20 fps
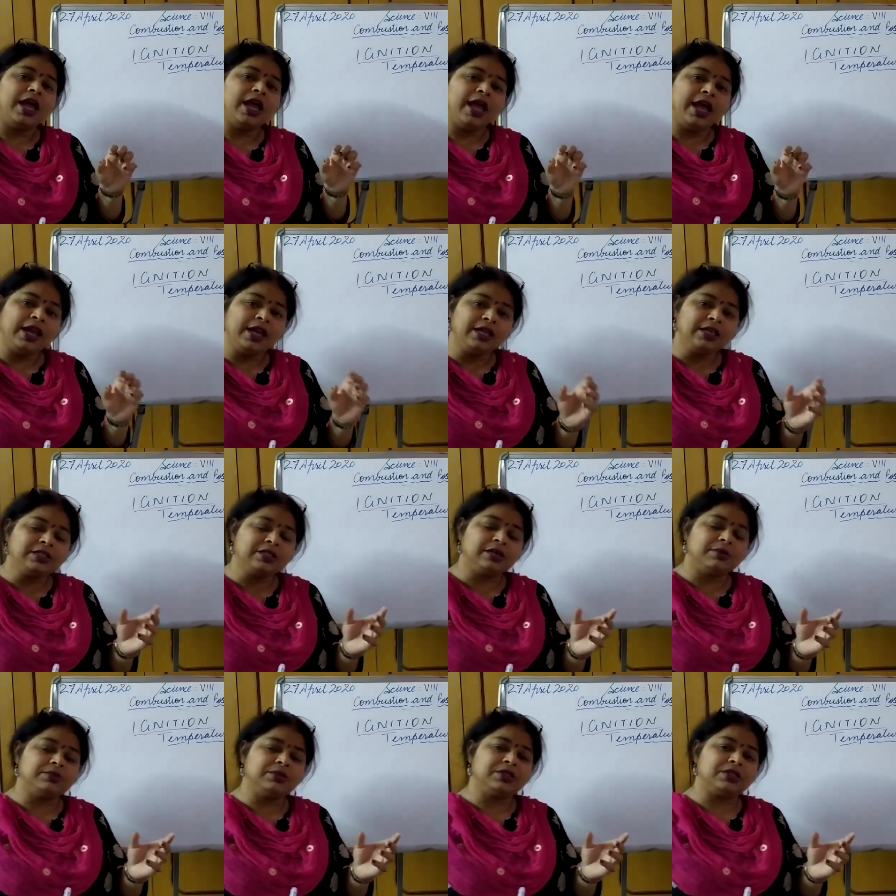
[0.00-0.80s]
any
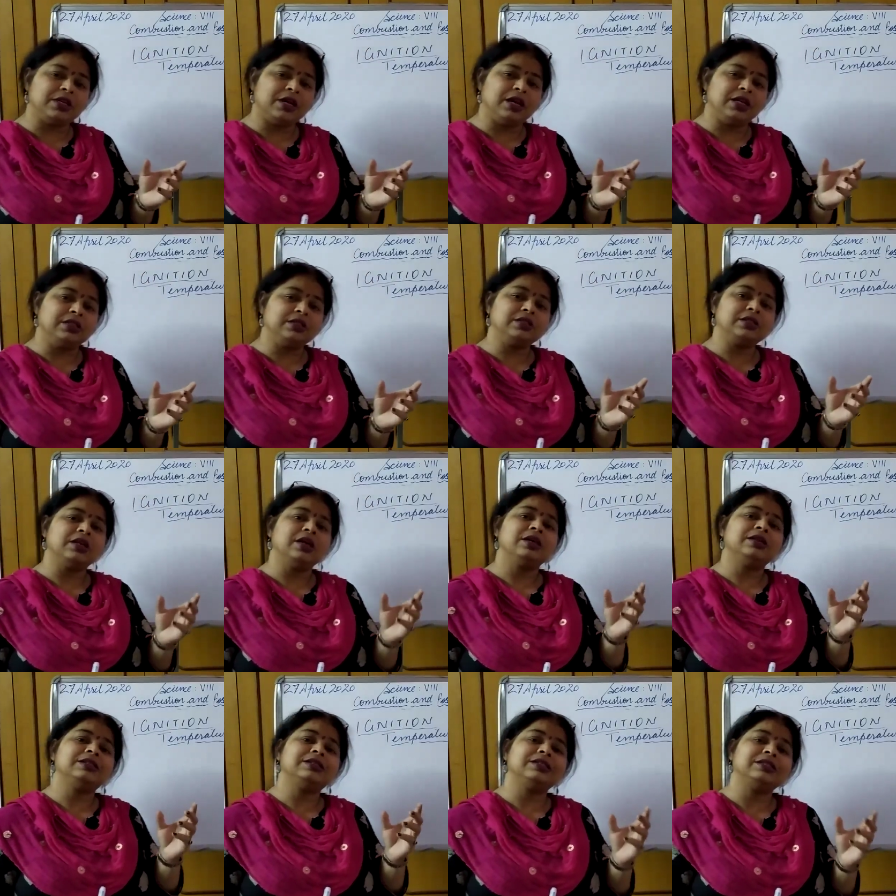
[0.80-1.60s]
substance
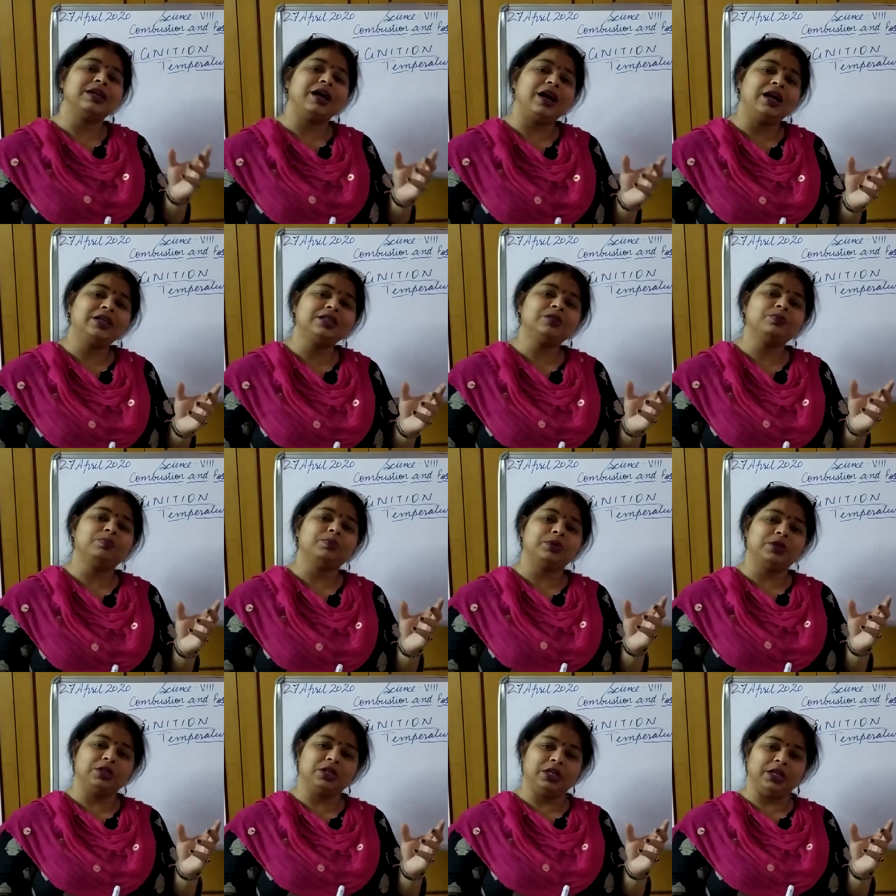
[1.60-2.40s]
starts
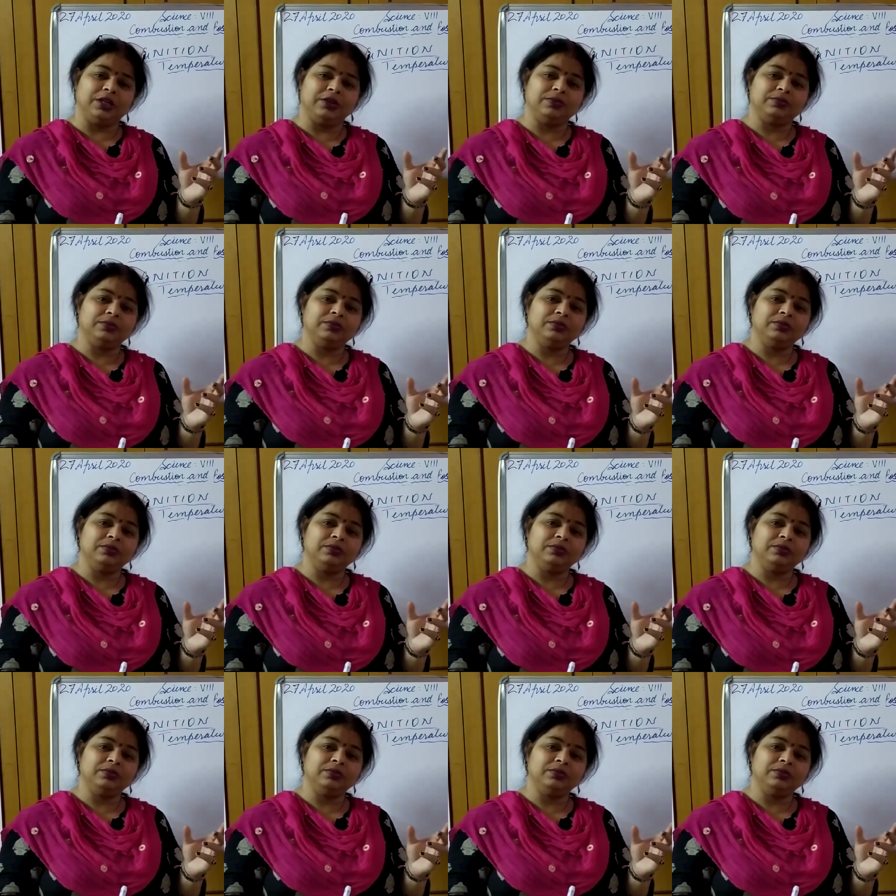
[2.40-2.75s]
burning